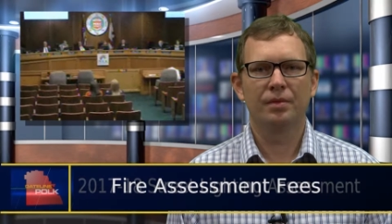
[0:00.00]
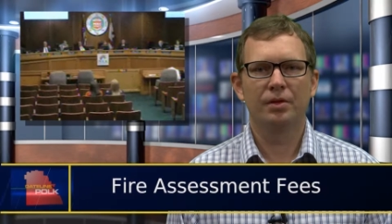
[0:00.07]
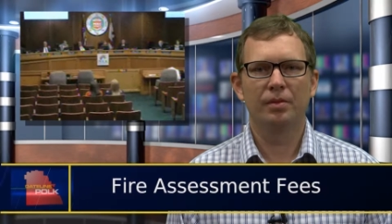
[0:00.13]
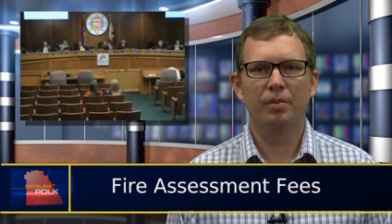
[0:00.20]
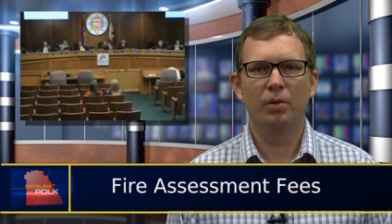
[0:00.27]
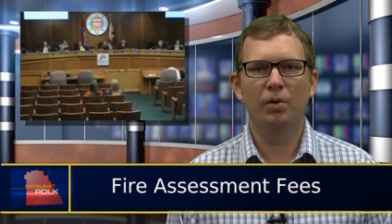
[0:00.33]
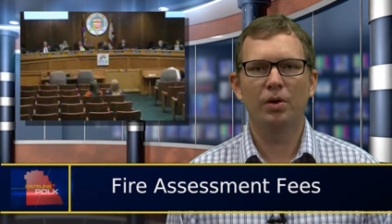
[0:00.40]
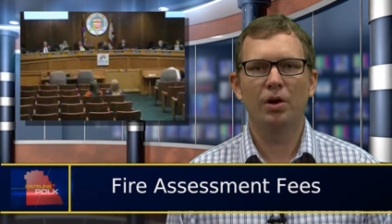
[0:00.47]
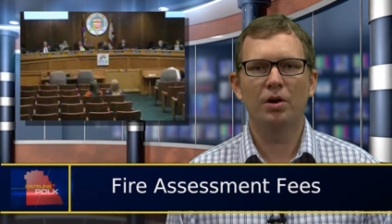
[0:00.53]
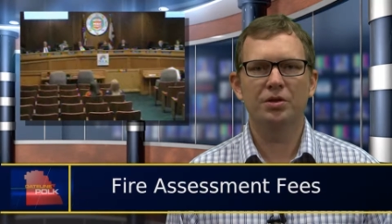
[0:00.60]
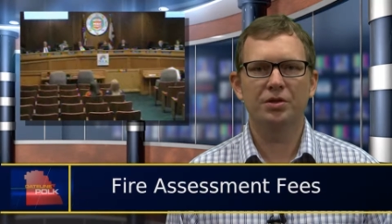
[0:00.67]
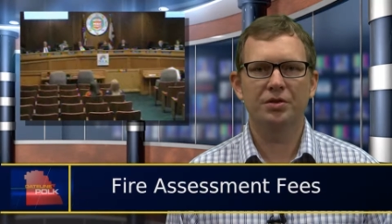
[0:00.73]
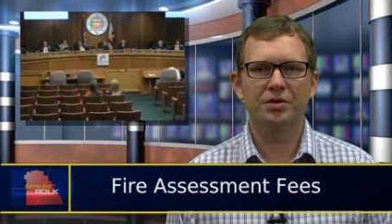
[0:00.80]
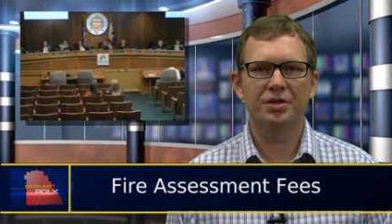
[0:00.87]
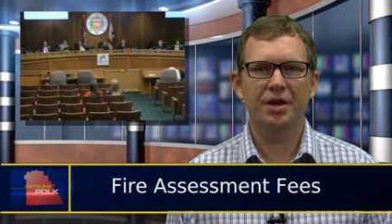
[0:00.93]
The board
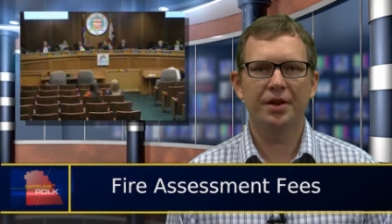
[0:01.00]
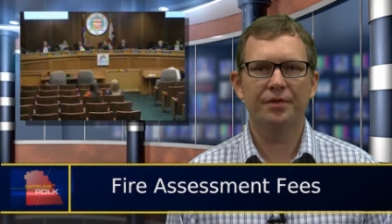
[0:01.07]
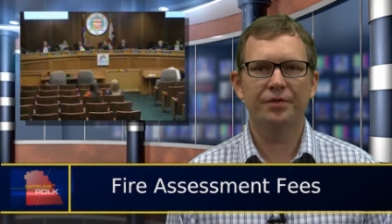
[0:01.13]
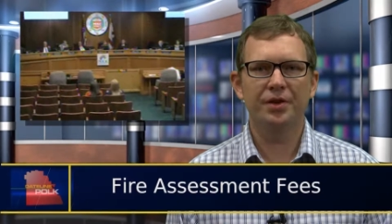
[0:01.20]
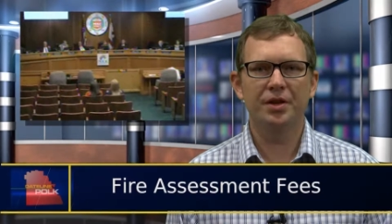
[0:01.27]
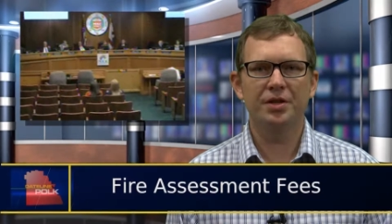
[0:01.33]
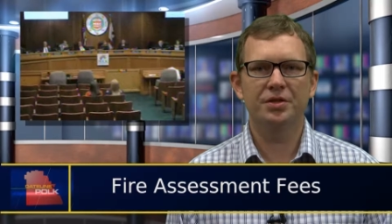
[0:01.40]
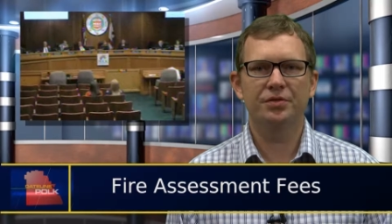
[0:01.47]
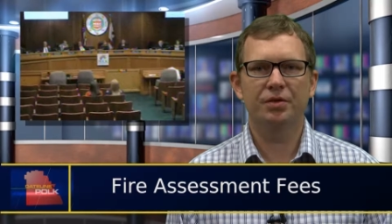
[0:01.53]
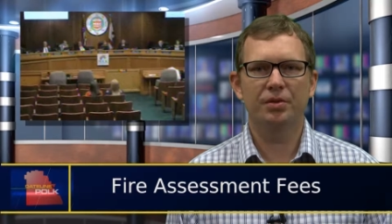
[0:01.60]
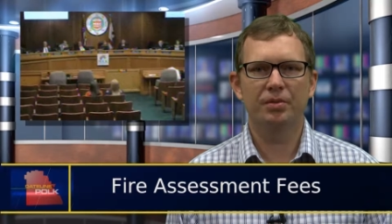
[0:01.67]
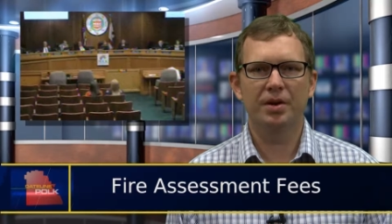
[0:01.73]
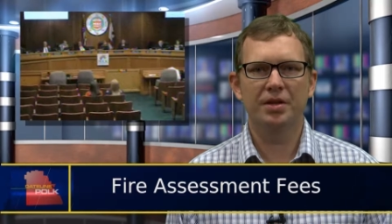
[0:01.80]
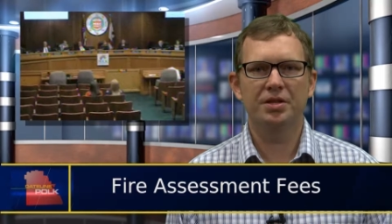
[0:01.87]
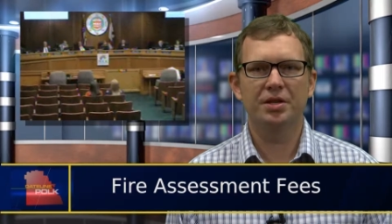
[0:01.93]
also set fees
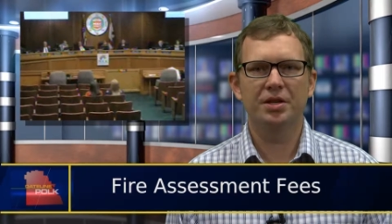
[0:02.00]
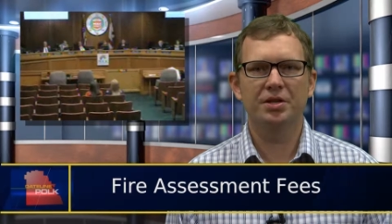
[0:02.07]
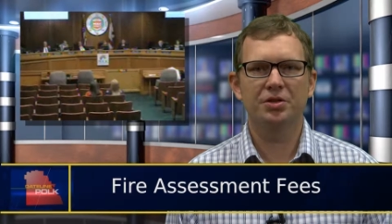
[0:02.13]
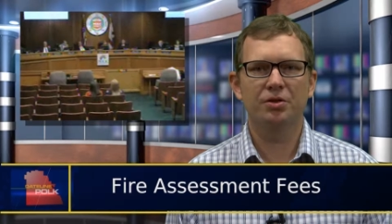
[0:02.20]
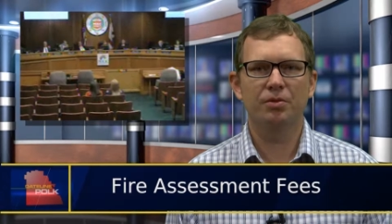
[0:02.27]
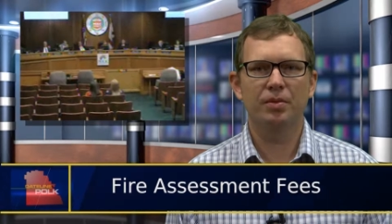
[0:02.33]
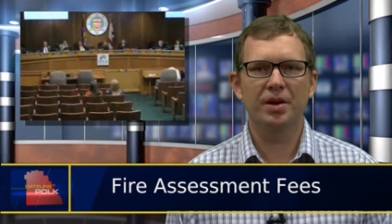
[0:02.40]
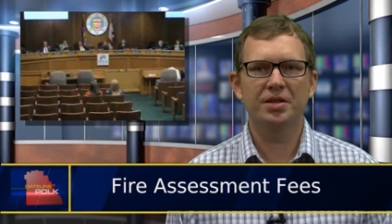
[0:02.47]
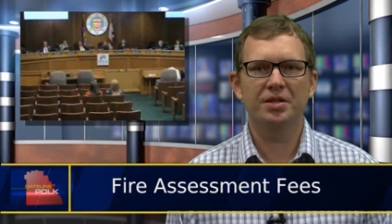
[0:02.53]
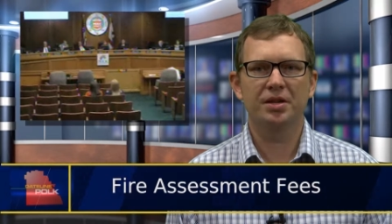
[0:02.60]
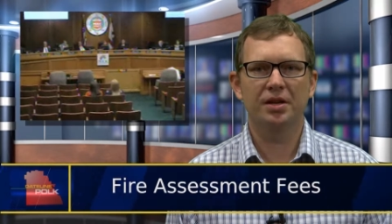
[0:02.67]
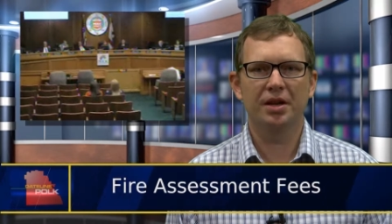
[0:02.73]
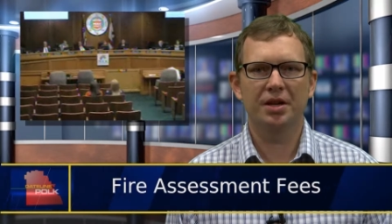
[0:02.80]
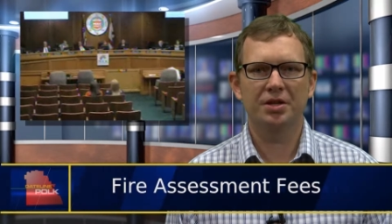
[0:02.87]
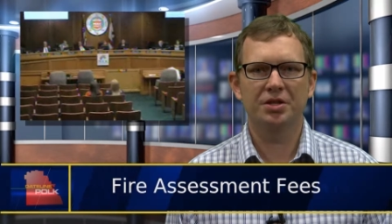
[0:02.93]
for residential waste
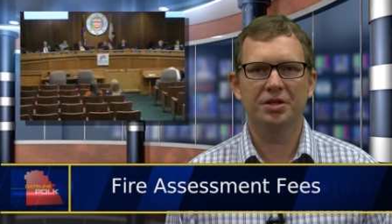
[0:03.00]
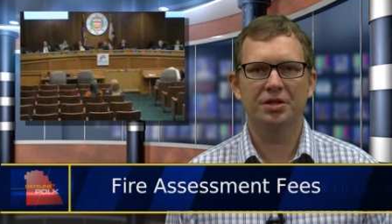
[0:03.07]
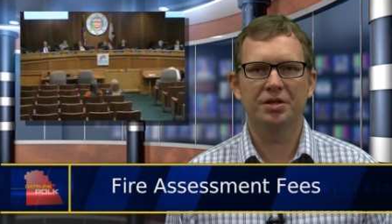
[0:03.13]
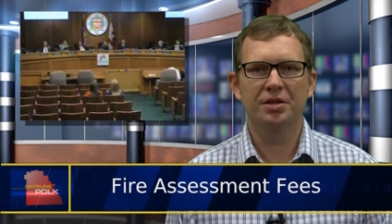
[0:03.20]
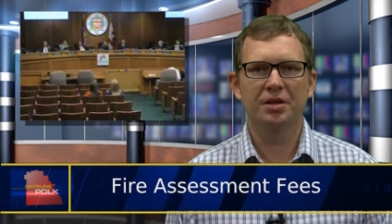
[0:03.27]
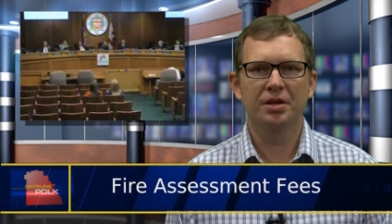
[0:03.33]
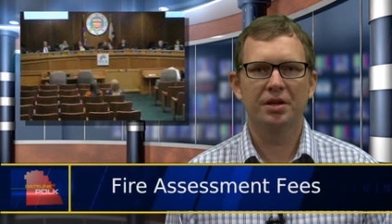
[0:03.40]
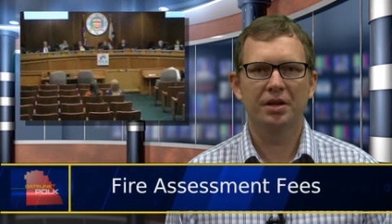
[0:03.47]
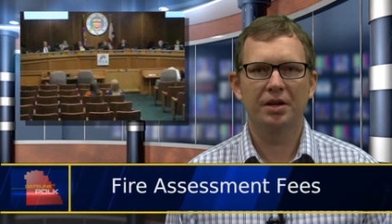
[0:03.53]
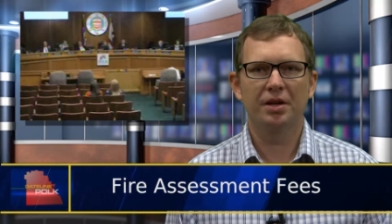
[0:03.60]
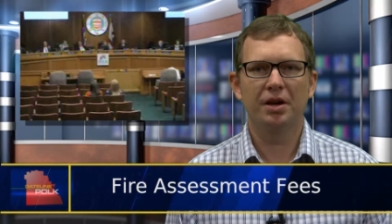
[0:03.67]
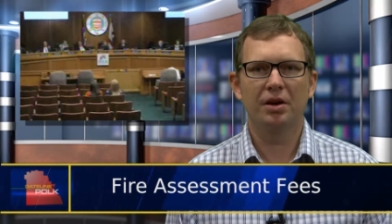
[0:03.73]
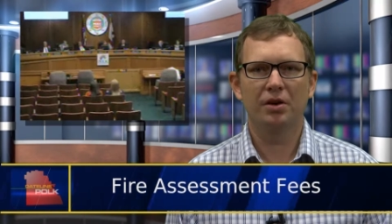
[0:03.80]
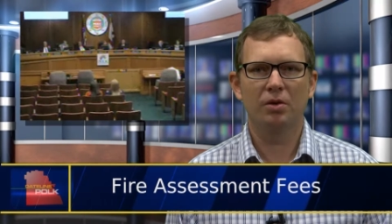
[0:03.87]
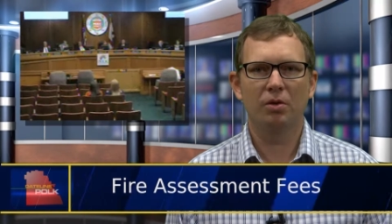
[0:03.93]
collection in
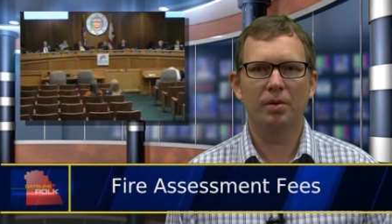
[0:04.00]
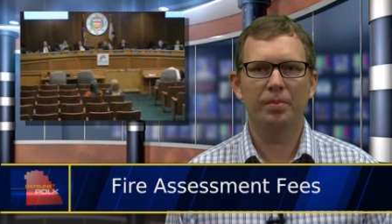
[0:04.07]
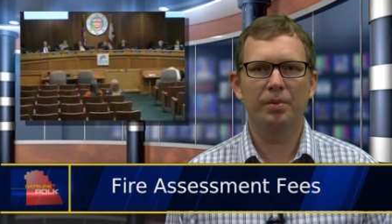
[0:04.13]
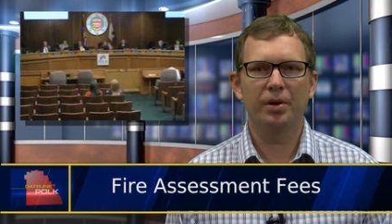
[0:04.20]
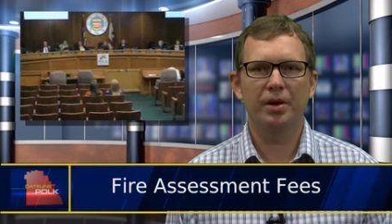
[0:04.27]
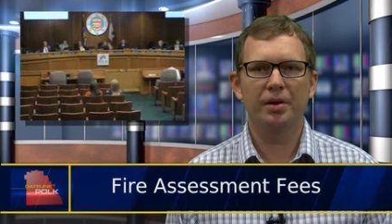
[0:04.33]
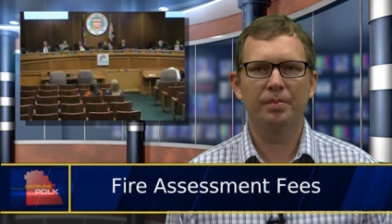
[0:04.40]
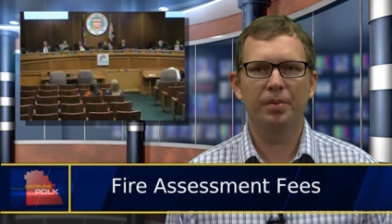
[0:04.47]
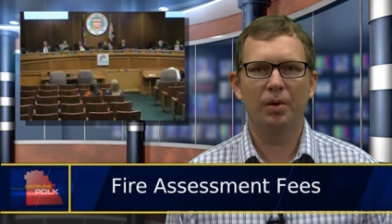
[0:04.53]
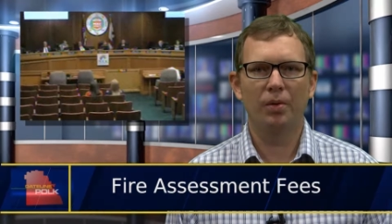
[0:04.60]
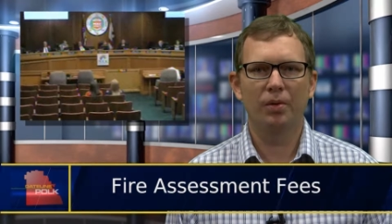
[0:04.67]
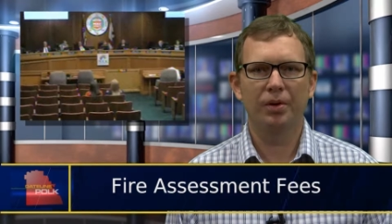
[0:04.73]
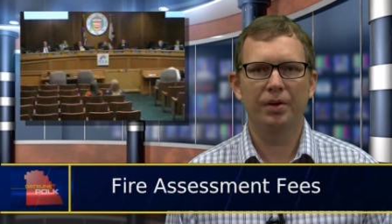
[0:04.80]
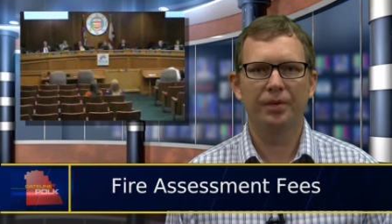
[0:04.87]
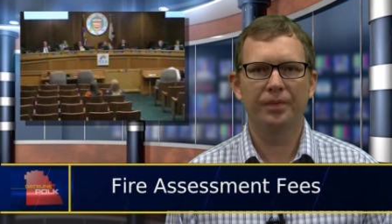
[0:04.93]
unincorporated
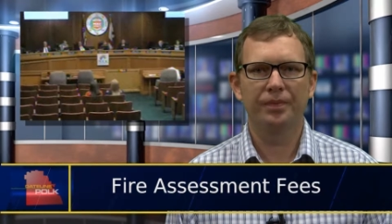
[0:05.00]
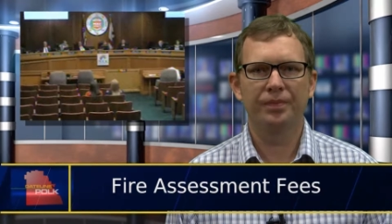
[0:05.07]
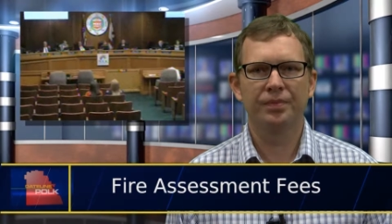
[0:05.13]
Polk.